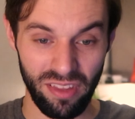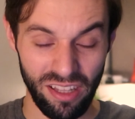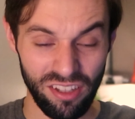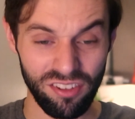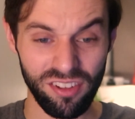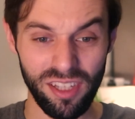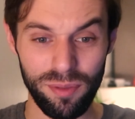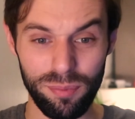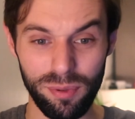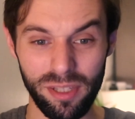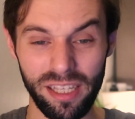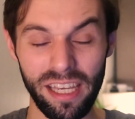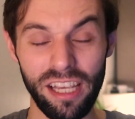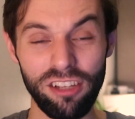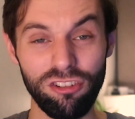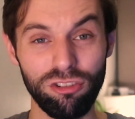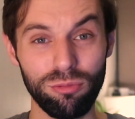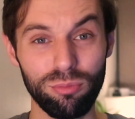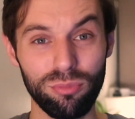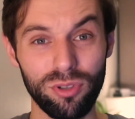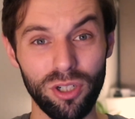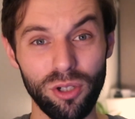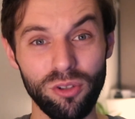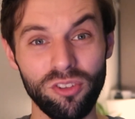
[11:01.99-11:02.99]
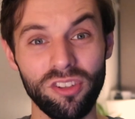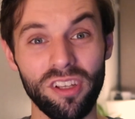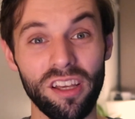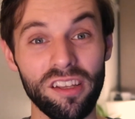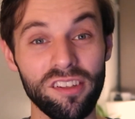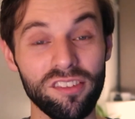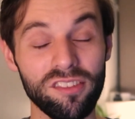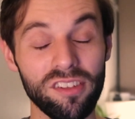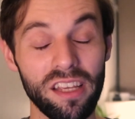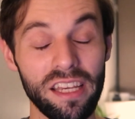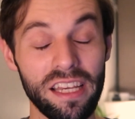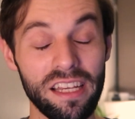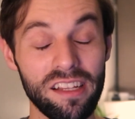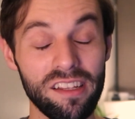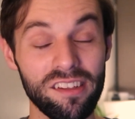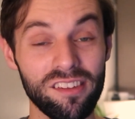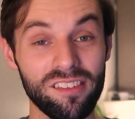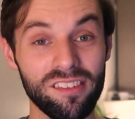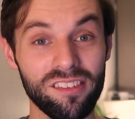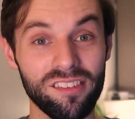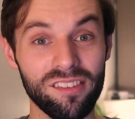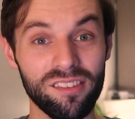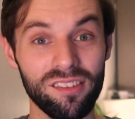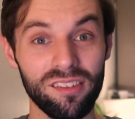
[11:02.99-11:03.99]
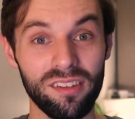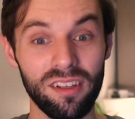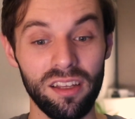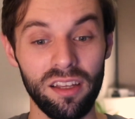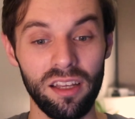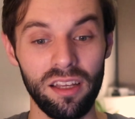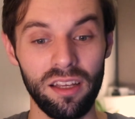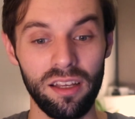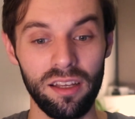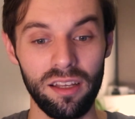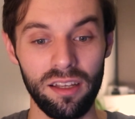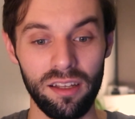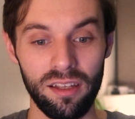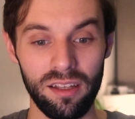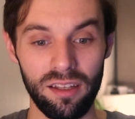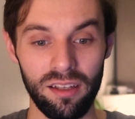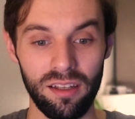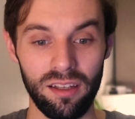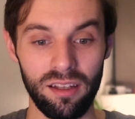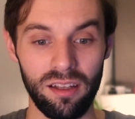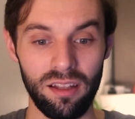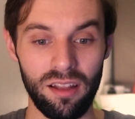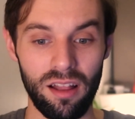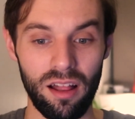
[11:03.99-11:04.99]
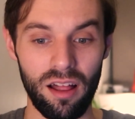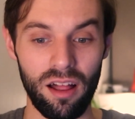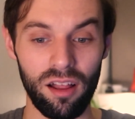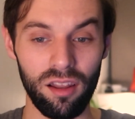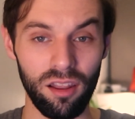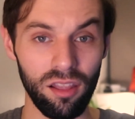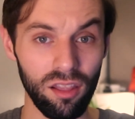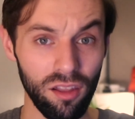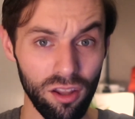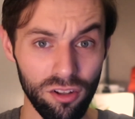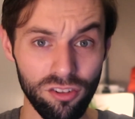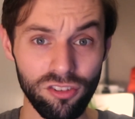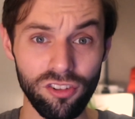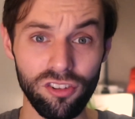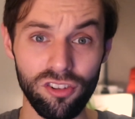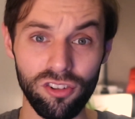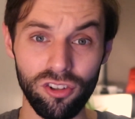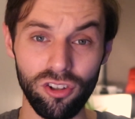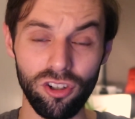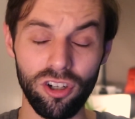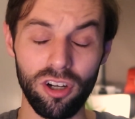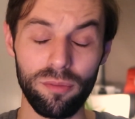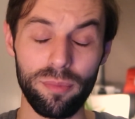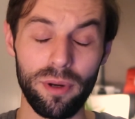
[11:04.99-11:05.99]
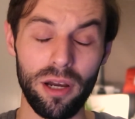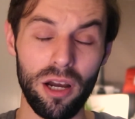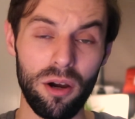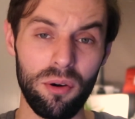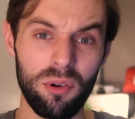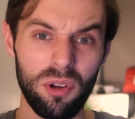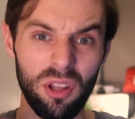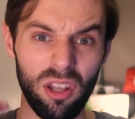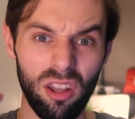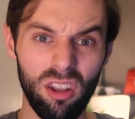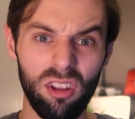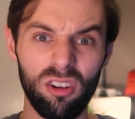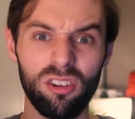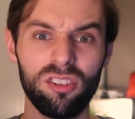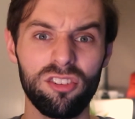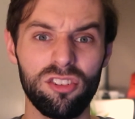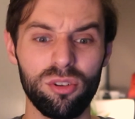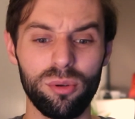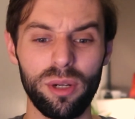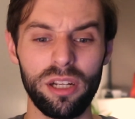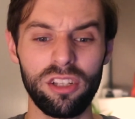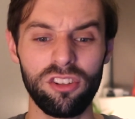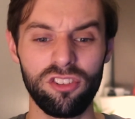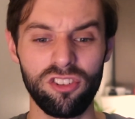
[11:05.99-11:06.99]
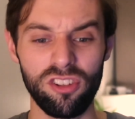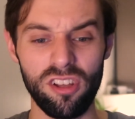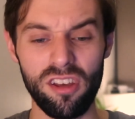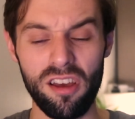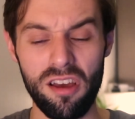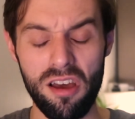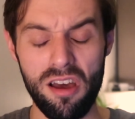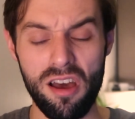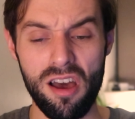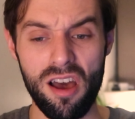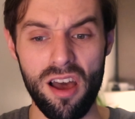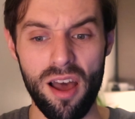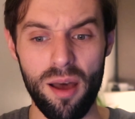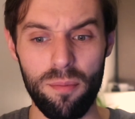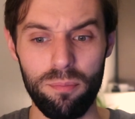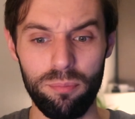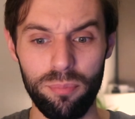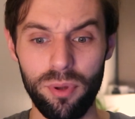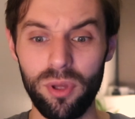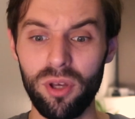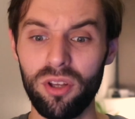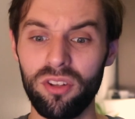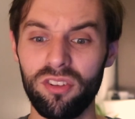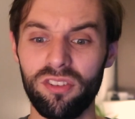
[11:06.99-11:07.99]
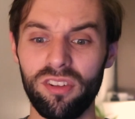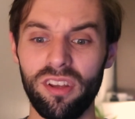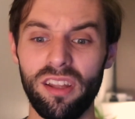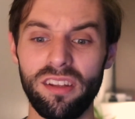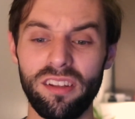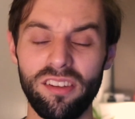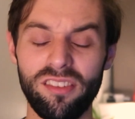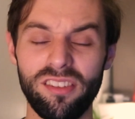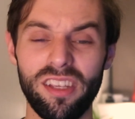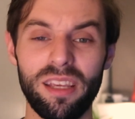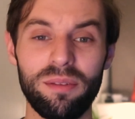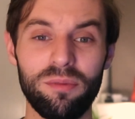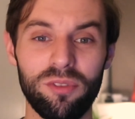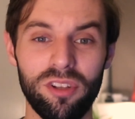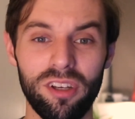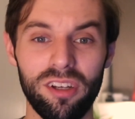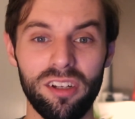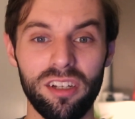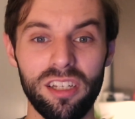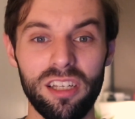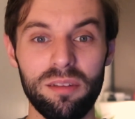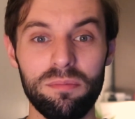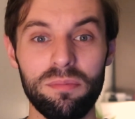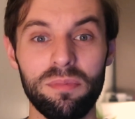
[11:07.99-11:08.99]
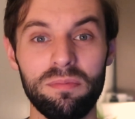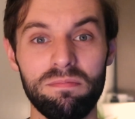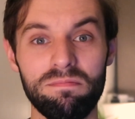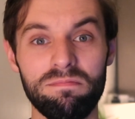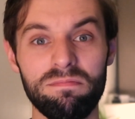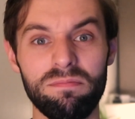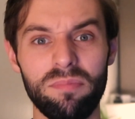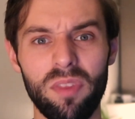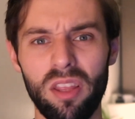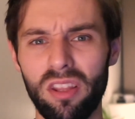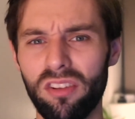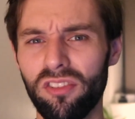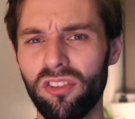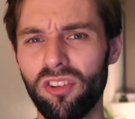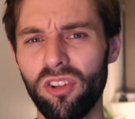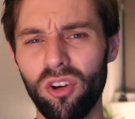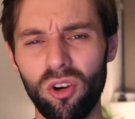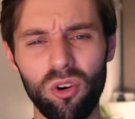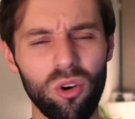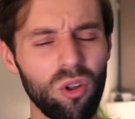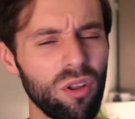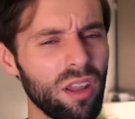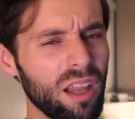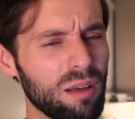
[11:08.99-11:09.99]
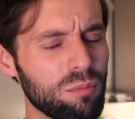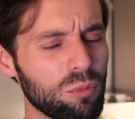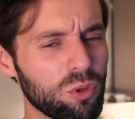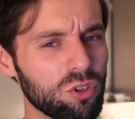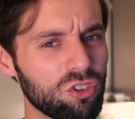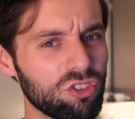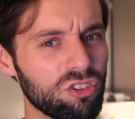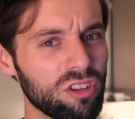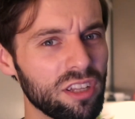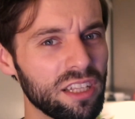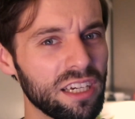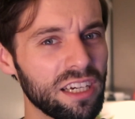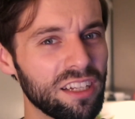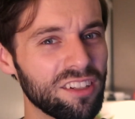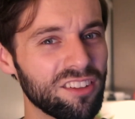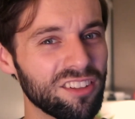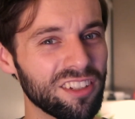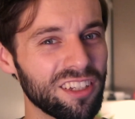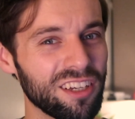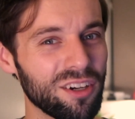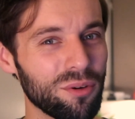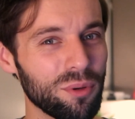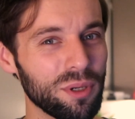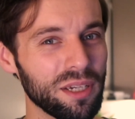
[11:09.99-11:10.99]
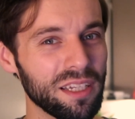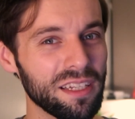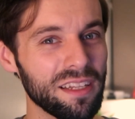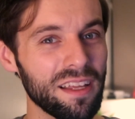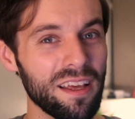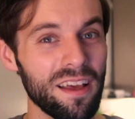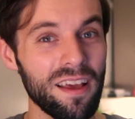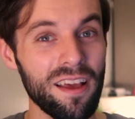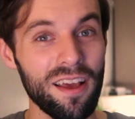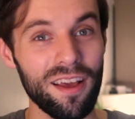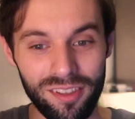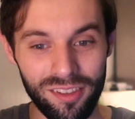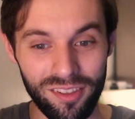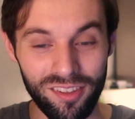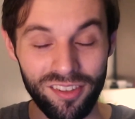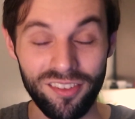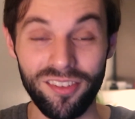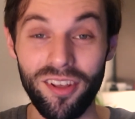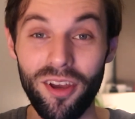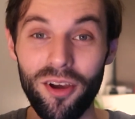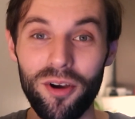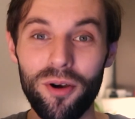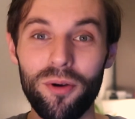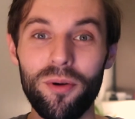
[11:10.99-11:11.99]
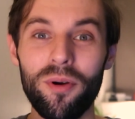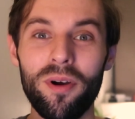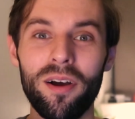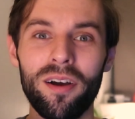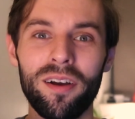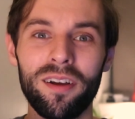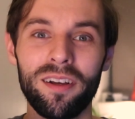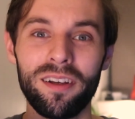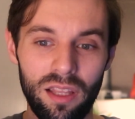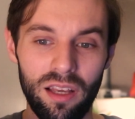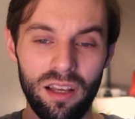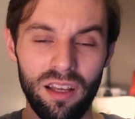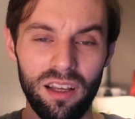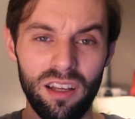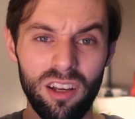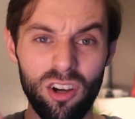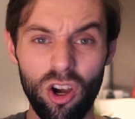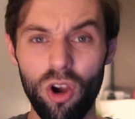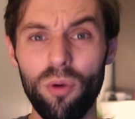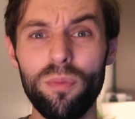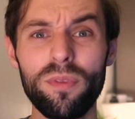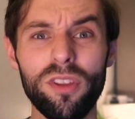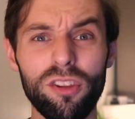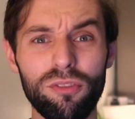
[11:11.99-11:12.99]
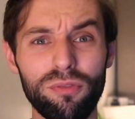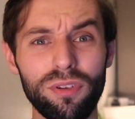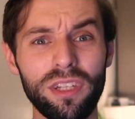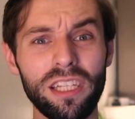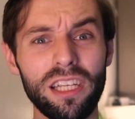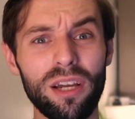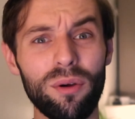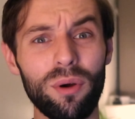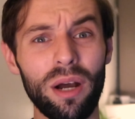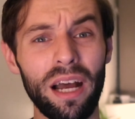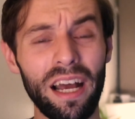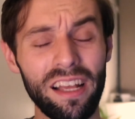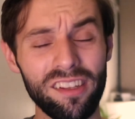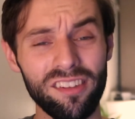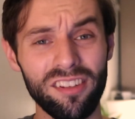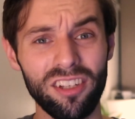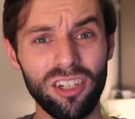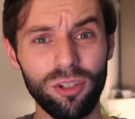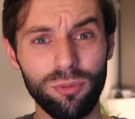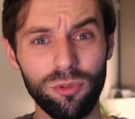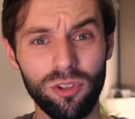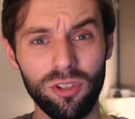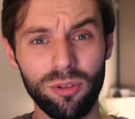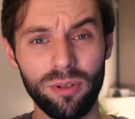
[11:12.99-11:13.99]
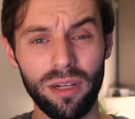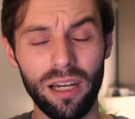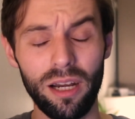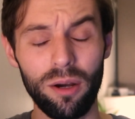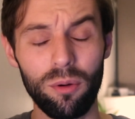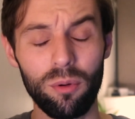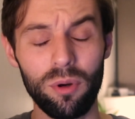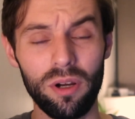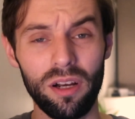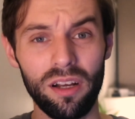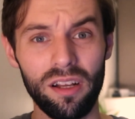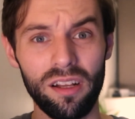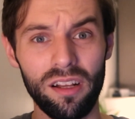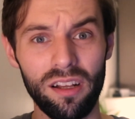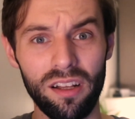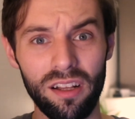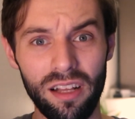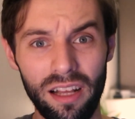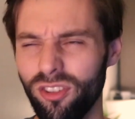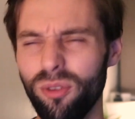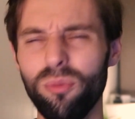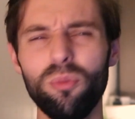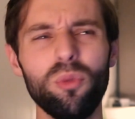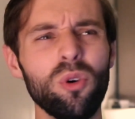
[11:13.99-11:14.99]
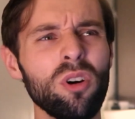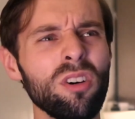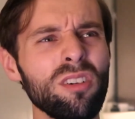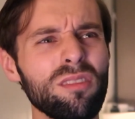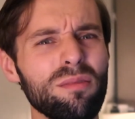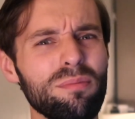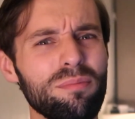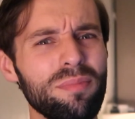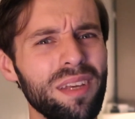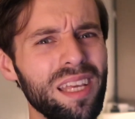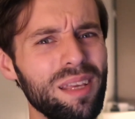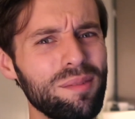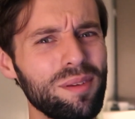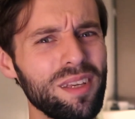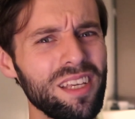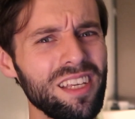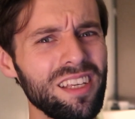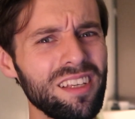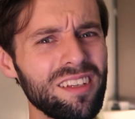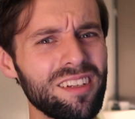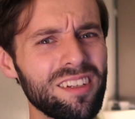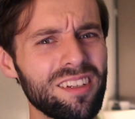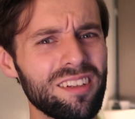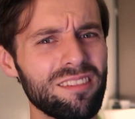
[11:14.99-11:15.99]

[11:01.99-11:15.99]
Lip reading: that's the application process. It's a lot to talk about and a lot to answer, but at the same time, there's not all that much there to go in. So I hope this video has helped you out somewhat, maybe?